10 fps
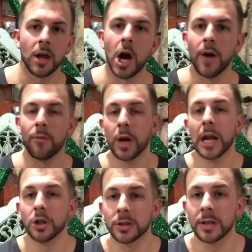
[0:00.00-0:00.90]
Of what I
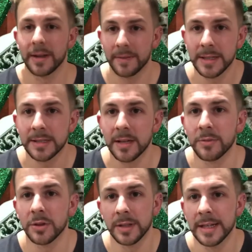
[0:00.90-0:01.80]
looked like this
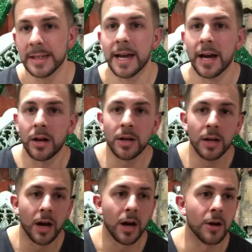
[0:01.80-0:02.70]
summer, leaned out,
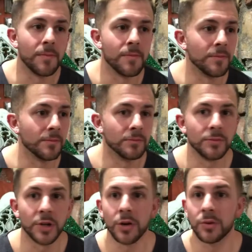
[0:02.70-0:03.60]

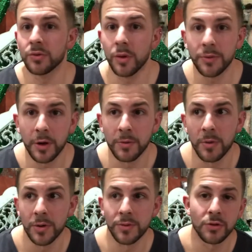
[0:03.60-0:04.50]
no growth
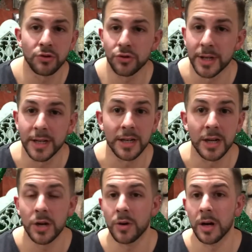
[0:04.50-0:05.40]
hormone, no trend,
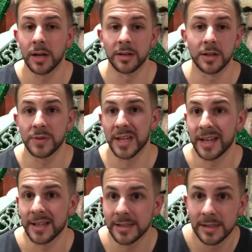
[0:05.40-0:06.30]
no
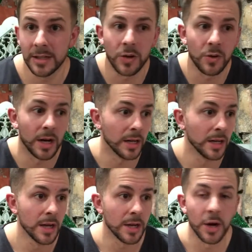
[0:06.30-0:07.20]
tests,
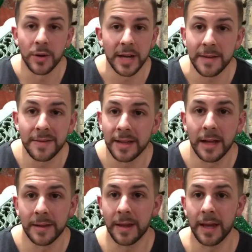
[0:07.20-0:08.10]
no anything
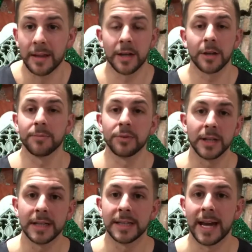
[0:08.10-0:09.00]
like that. Like
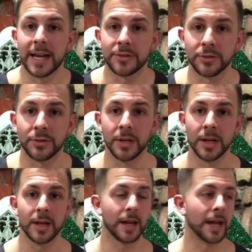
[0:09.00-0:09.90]
completely natural,
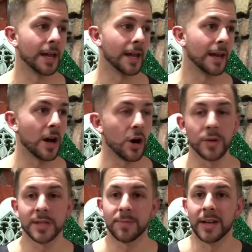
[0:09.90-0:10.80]
and I
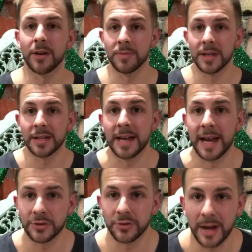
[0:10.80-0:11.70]
always plan on being a
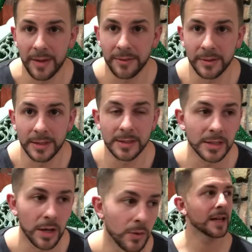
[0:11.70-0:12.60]
natural athlete.
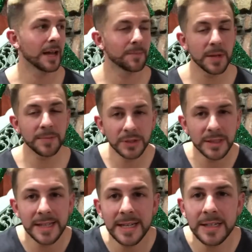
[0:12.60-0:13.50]
So people
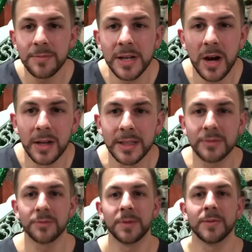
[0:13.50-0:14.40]
just need to be honest
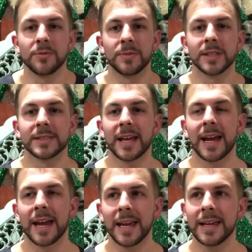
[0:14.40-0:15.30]
with people, because I
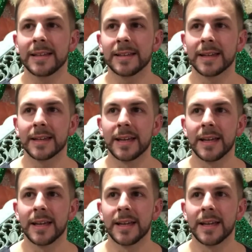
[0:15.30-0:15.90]
hate like